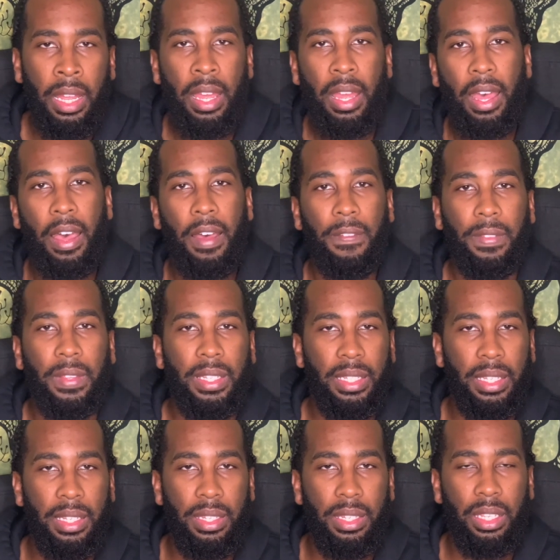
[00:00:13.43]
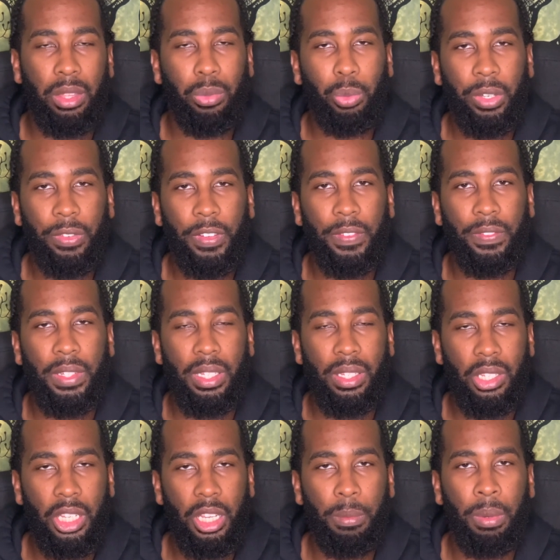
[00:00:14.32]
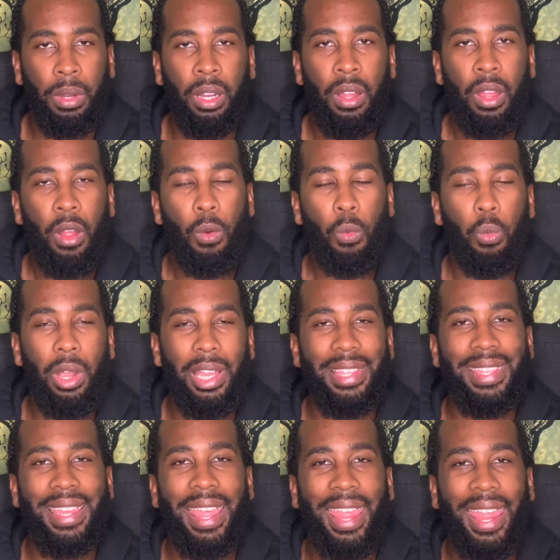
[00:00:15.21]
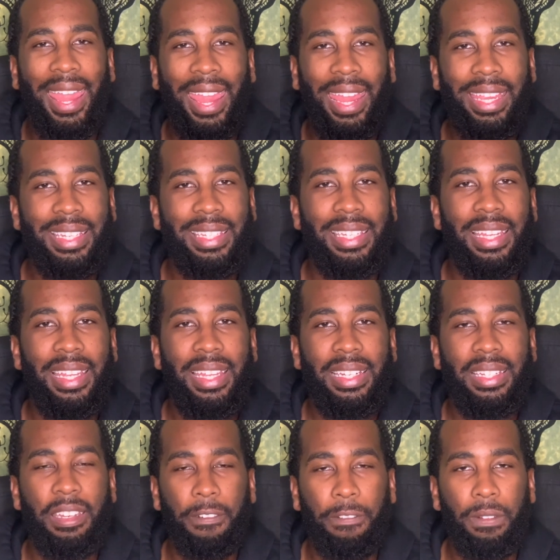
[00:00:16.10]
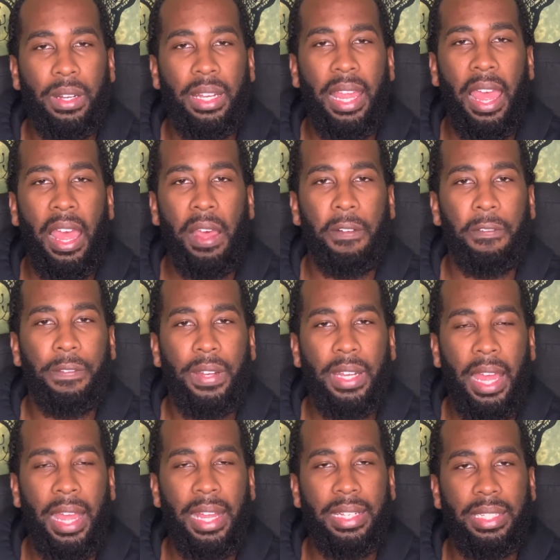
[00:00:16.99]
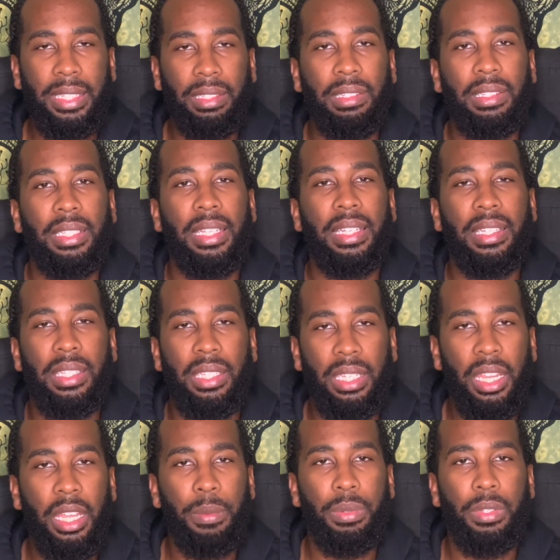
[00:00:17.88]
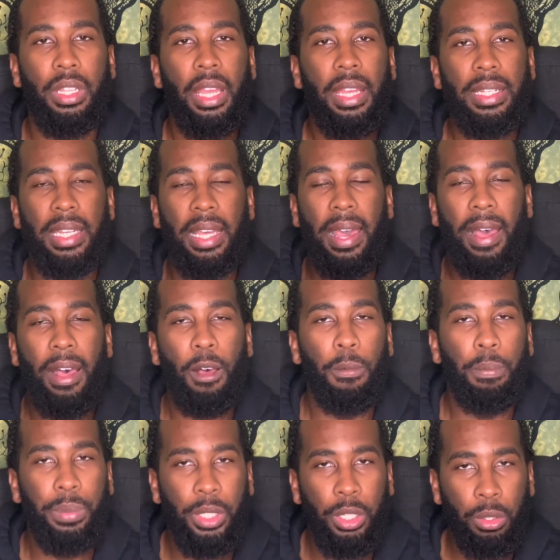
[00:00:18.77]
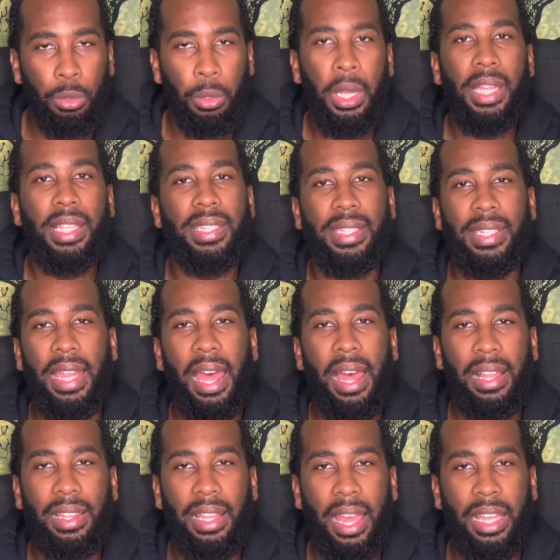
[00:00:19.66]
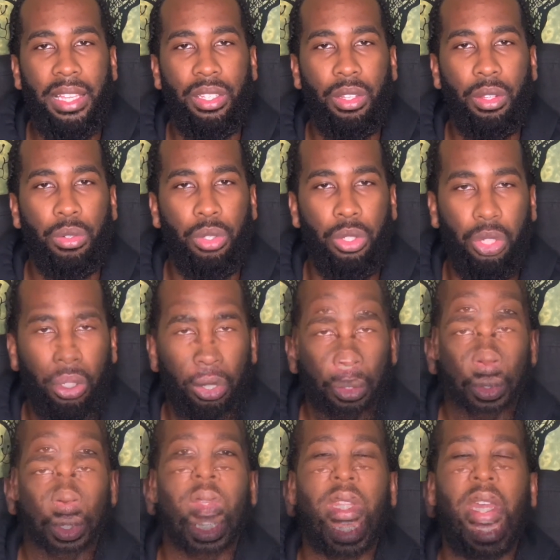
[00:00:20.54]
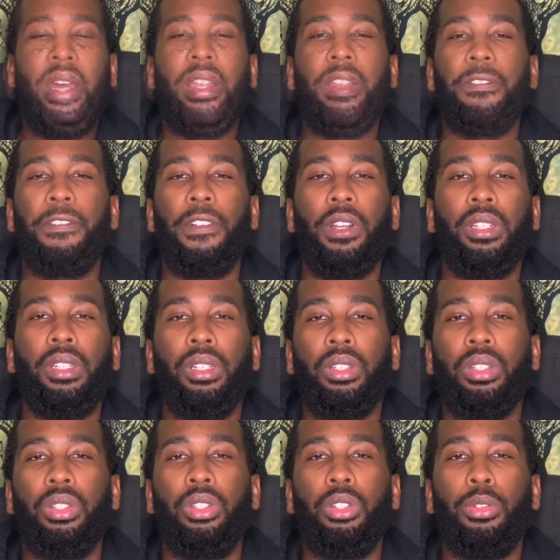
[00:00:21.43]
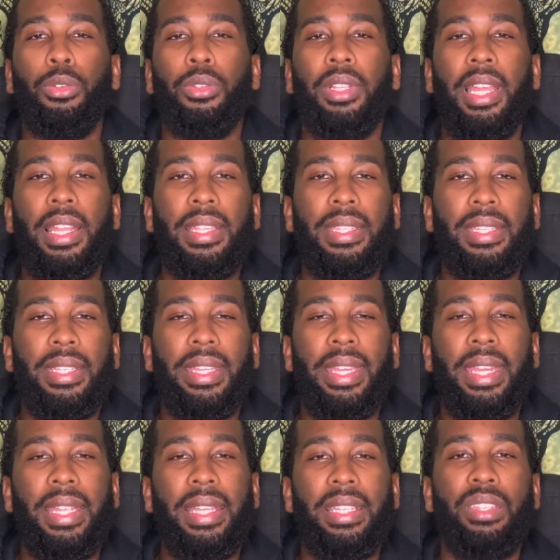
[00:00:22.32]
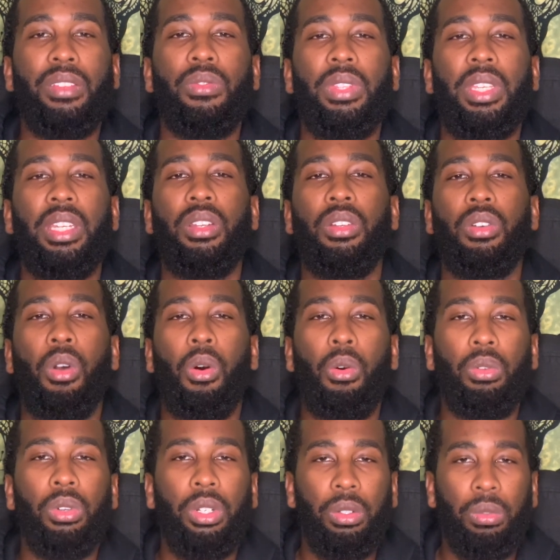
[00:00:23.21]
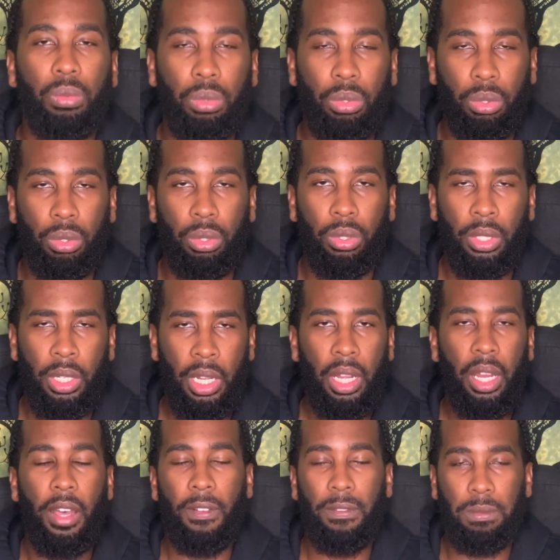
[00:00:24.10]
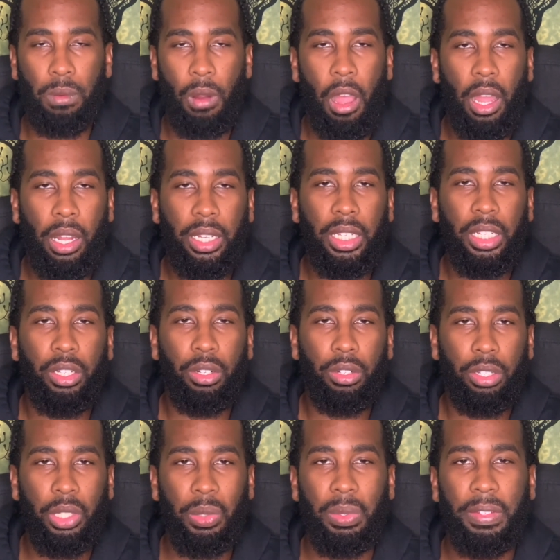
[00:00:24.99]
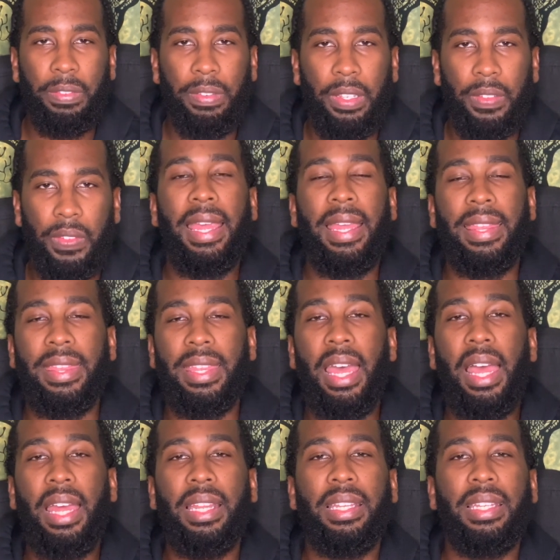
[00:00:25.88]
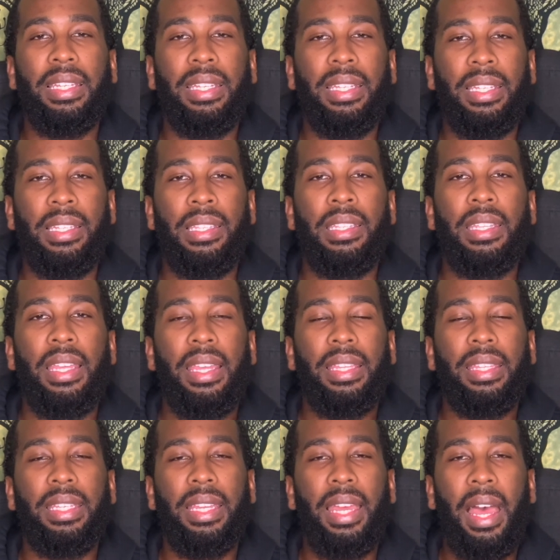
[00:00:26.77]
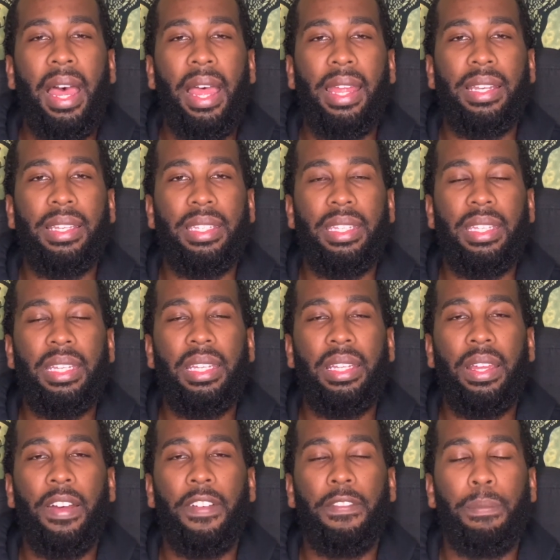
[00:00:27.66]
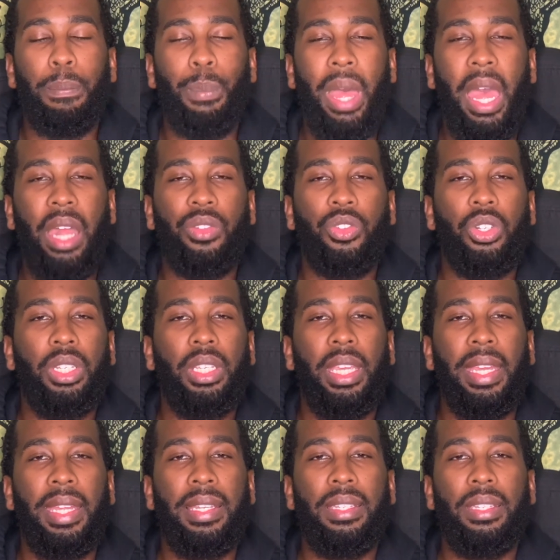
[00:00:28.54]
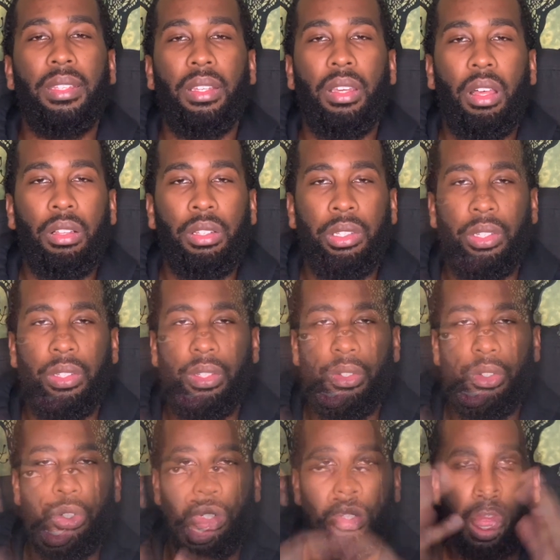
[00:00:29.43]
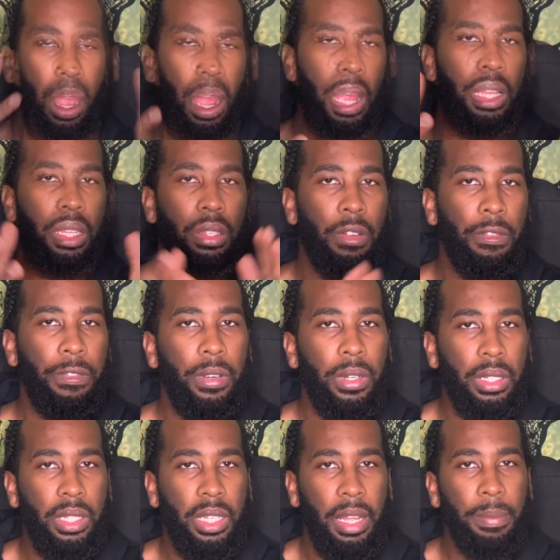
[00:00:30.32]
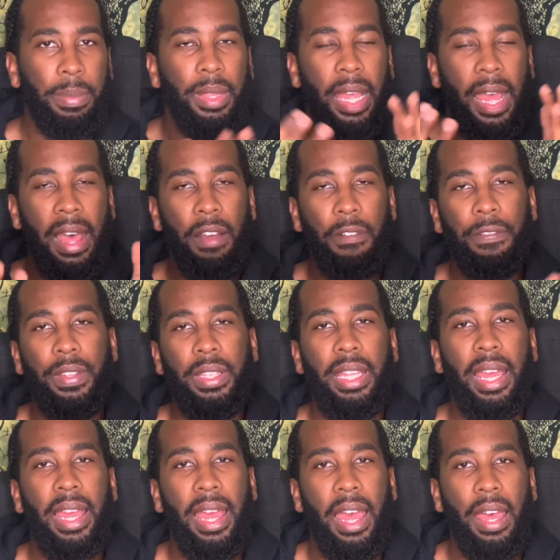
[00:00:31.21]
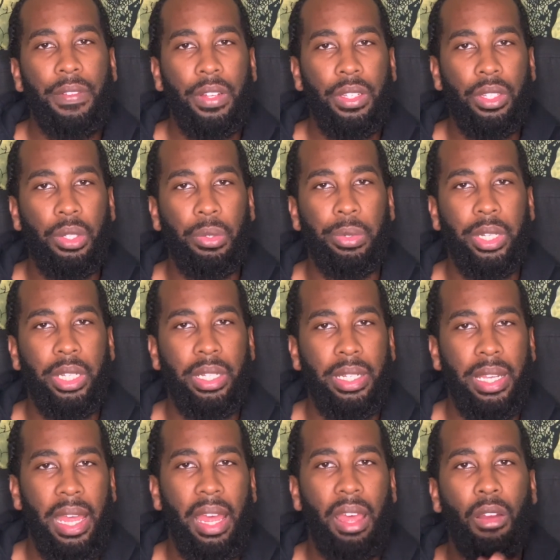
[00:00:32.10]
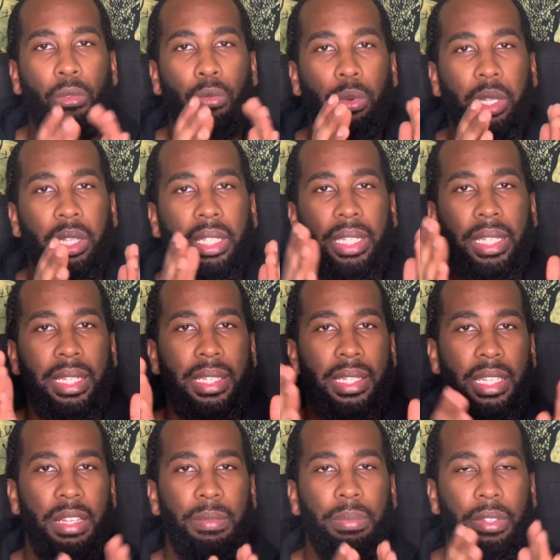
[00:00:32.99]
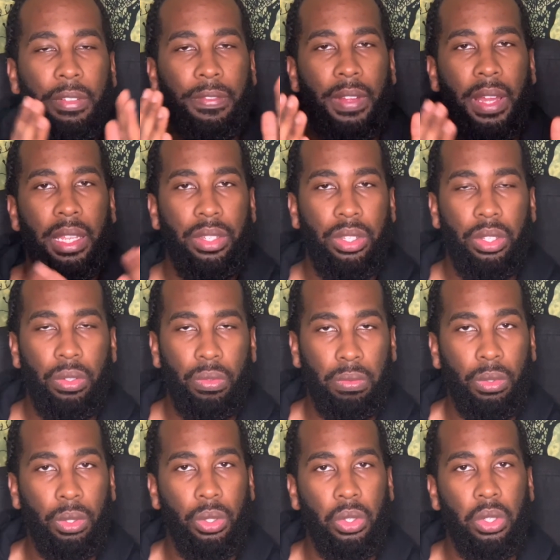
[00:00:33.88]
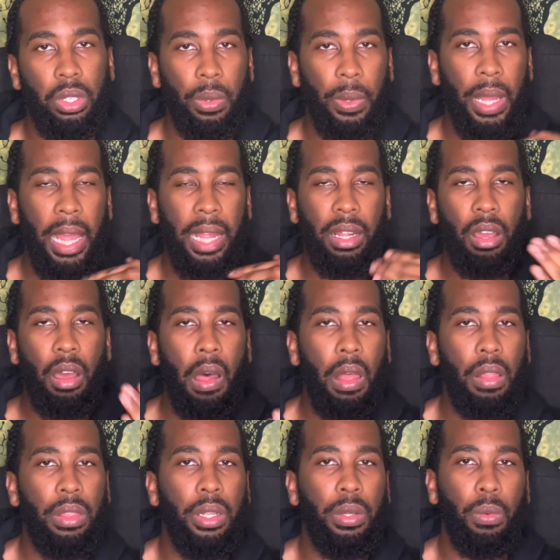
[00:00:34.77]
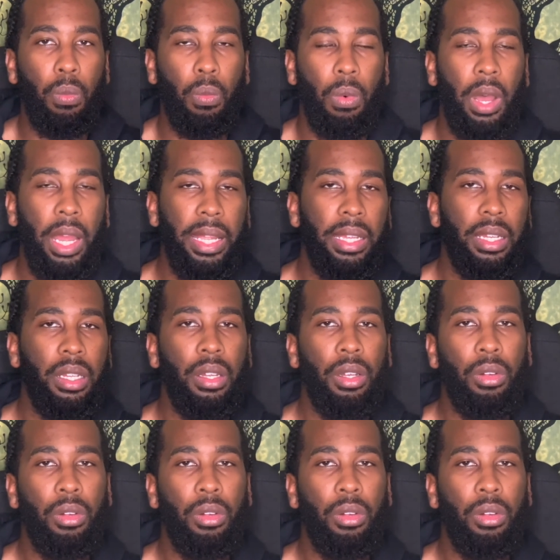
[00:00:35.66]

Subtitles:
of the Yeezy 350 Zebra with 8 different outfit ideas and tips to help you stylize those shoes. Without any further ado, let's get into the golden rule of rocking your 350, and that is the idea of matching into the colors of the shoe. Alright, so for example, the outfit that I have on screen now really exemplifies this rule. So I call it white,